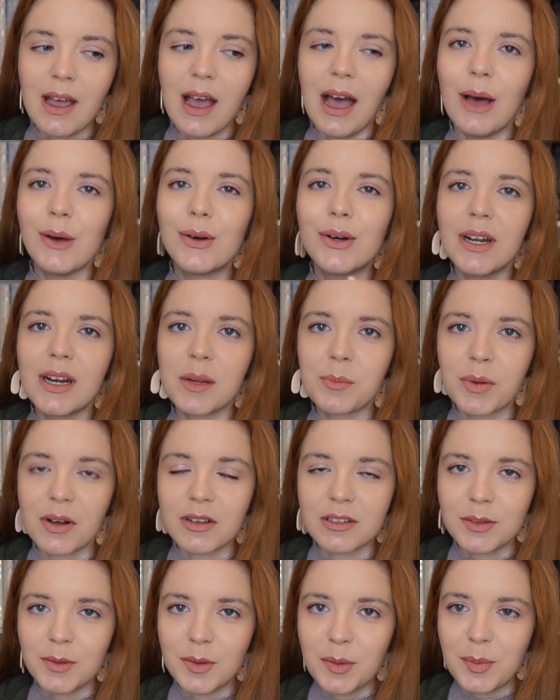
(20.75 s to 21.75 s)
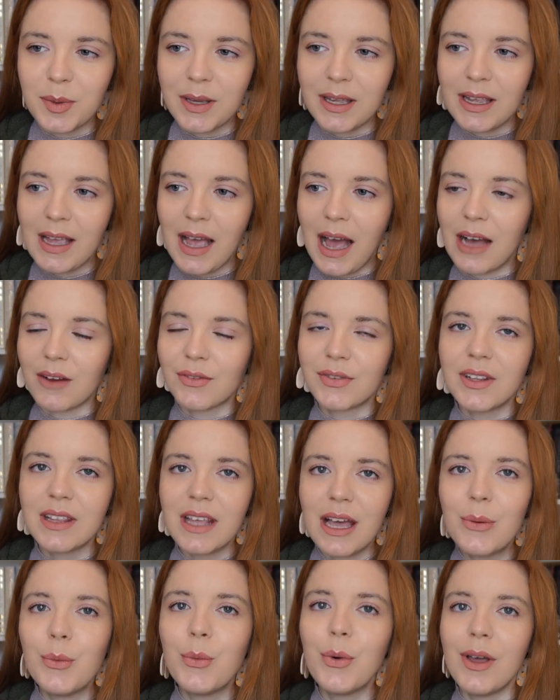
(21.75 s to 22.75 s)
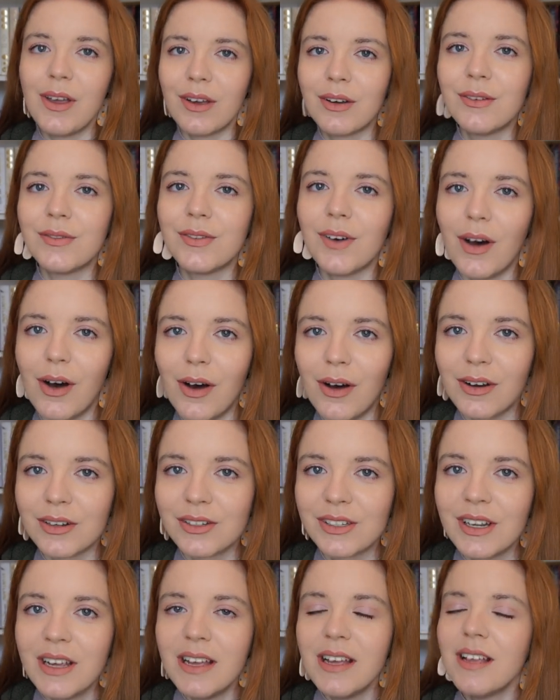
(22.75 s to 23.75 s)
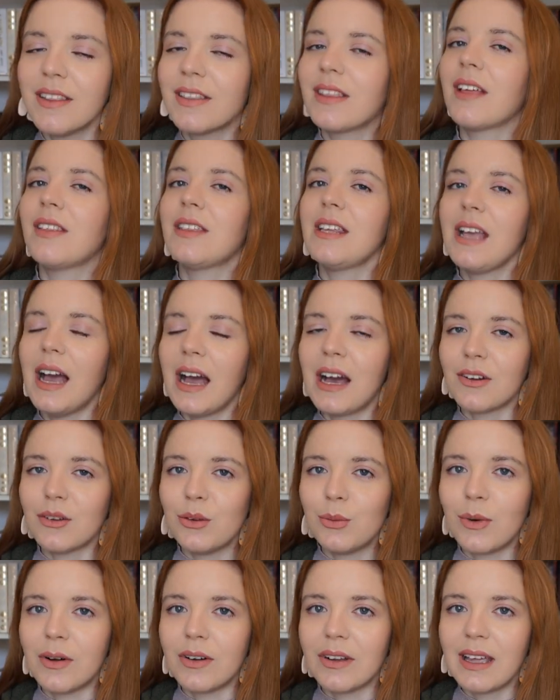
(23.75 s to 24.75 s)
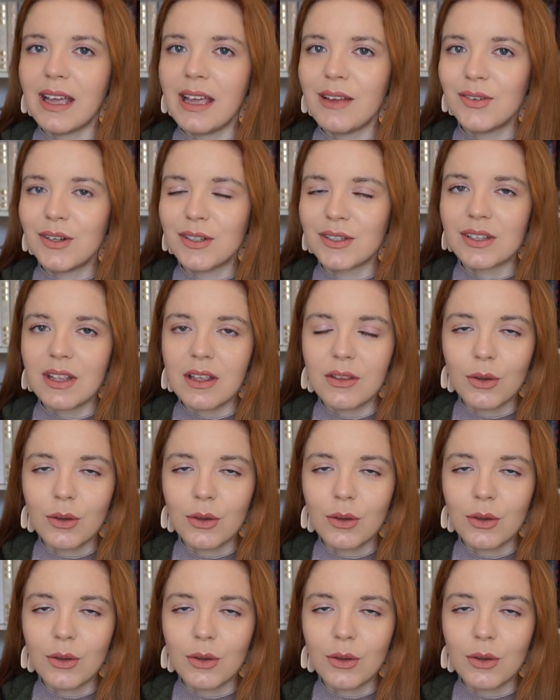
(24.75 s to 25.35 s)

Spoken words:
How could I possibly be after that work of art that the adult one gave us?